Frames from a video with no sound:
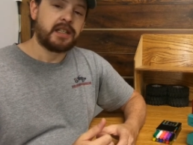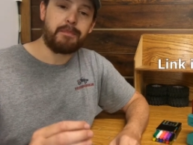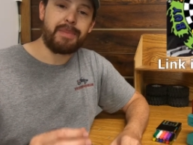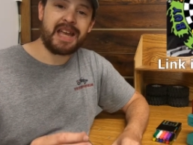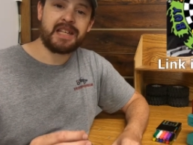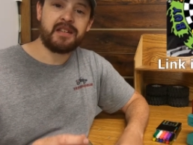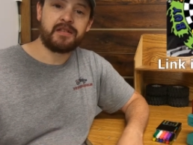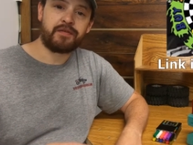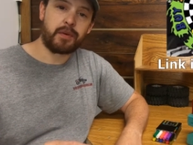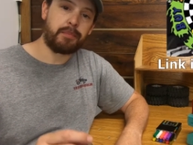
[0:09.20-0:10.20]
Ben
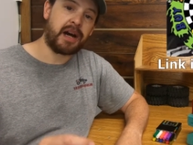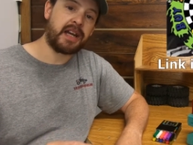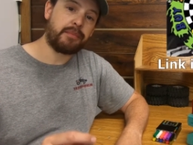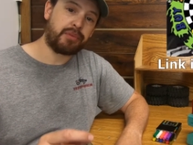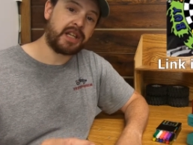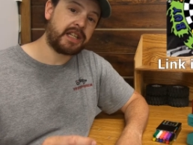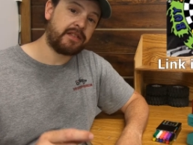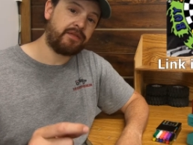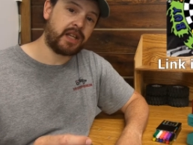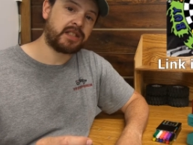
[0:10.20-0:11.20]
from Buy It, Break It,
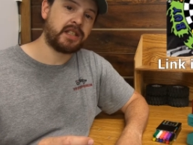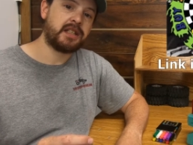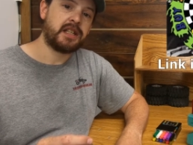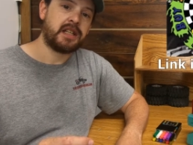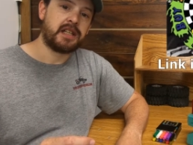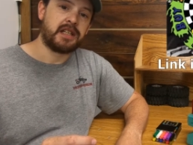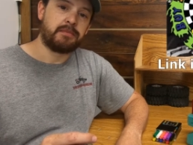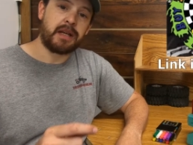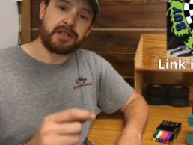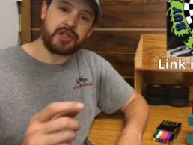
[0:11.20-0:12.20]
Fix It
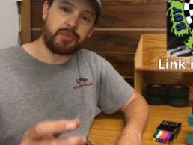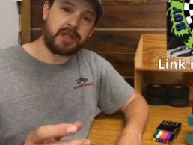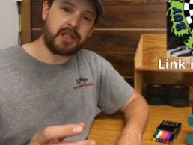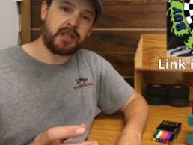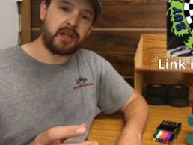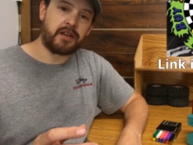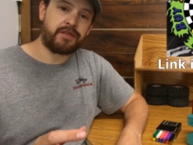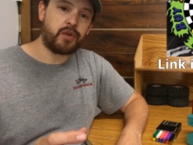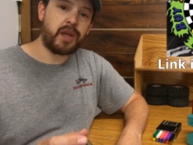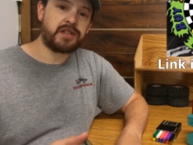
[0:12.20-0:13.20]
messaged me a
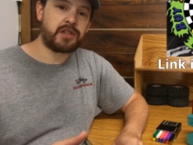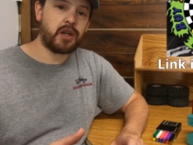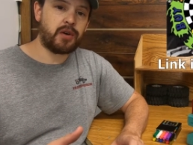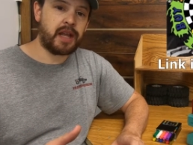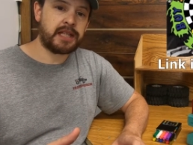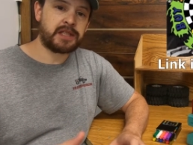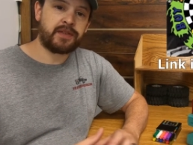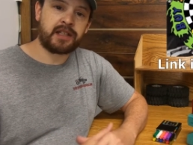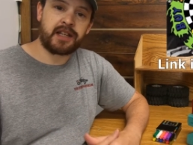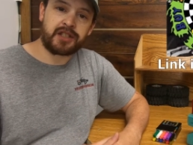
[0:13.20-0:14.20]
few weeks ago and asked if
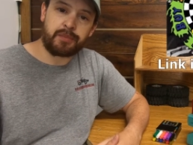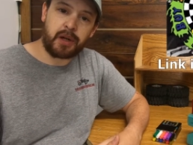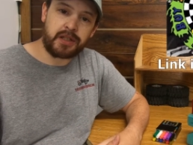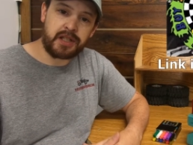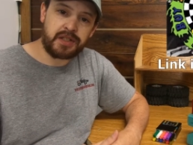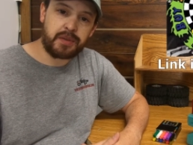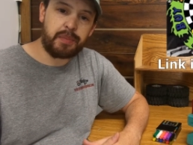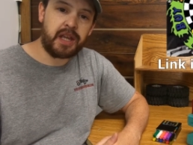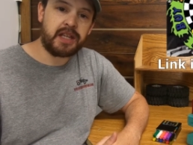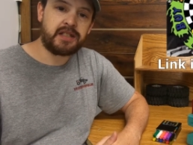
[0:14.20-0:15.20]
I'd like to
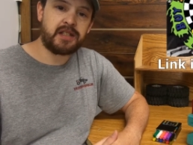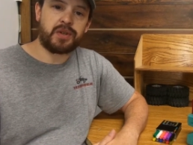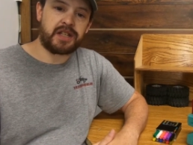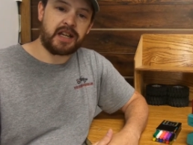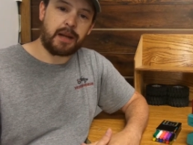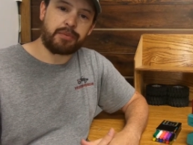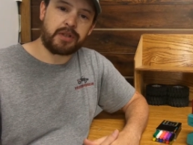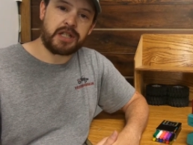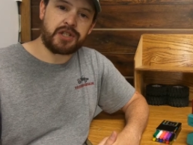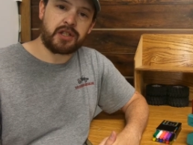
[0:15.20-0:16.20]
participate with the
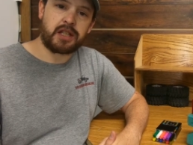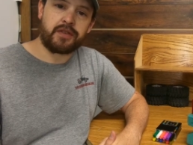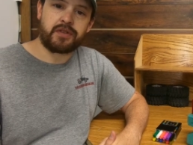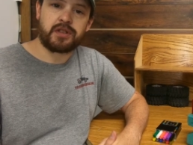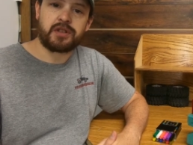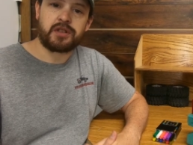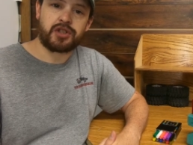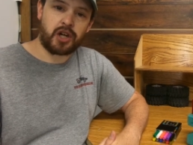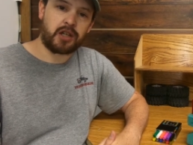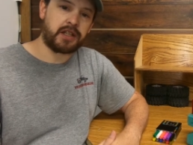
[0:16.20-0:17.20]
Operation
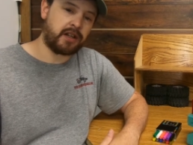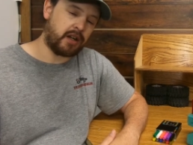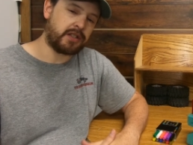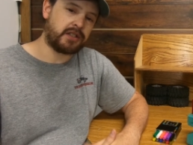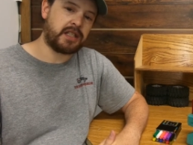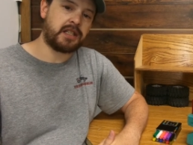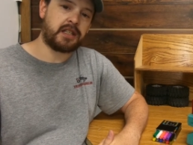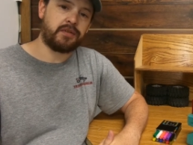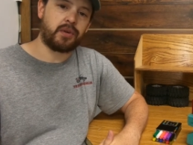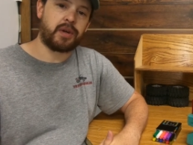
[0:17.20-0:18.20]
11Charlie RC
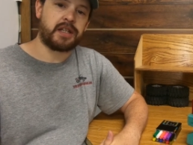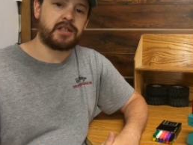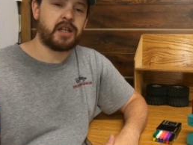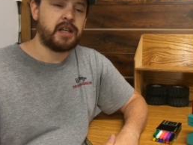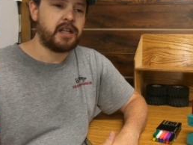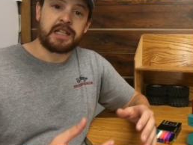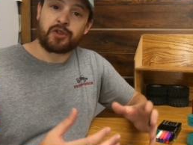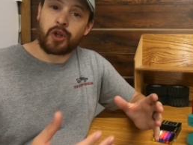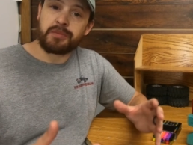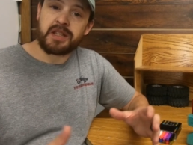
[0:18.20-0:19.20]
giveaways. He
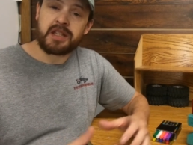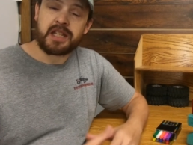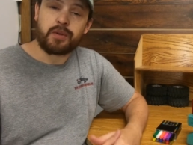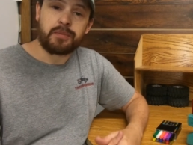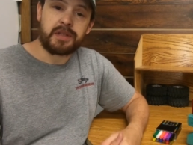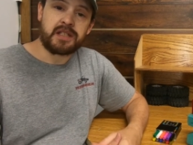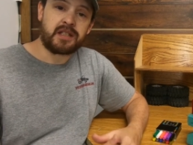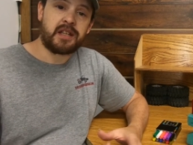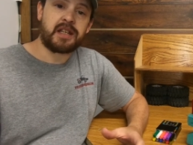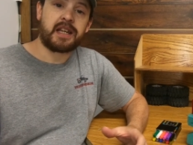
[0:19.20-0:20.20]
told me that he would be
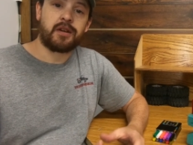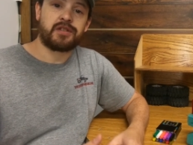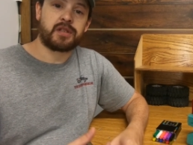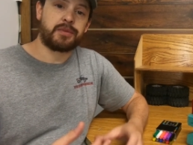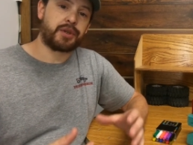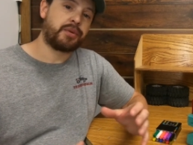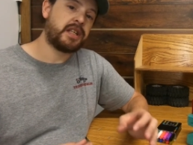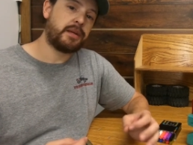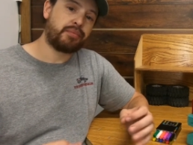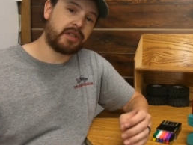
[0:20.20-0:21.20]
sending out some
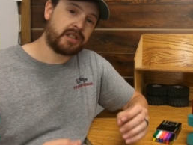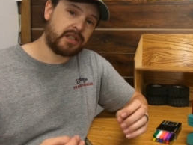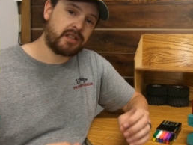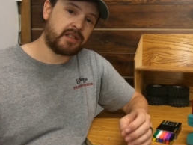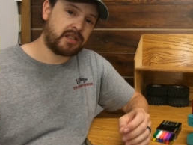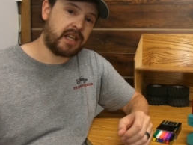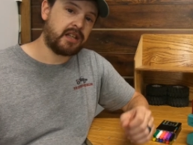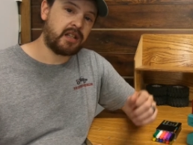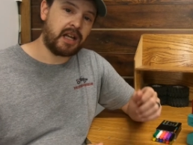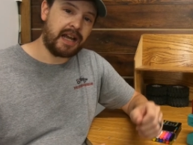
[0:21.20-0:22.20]
3D printed
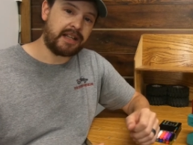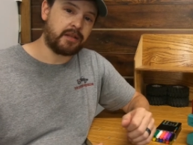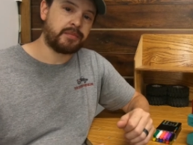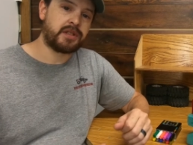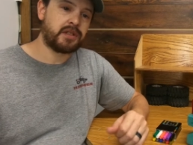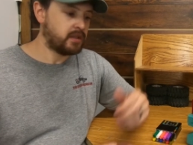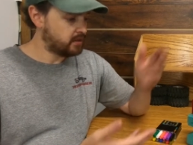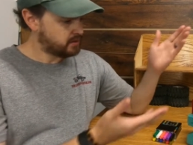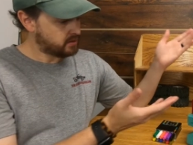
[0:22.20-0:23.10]
scale items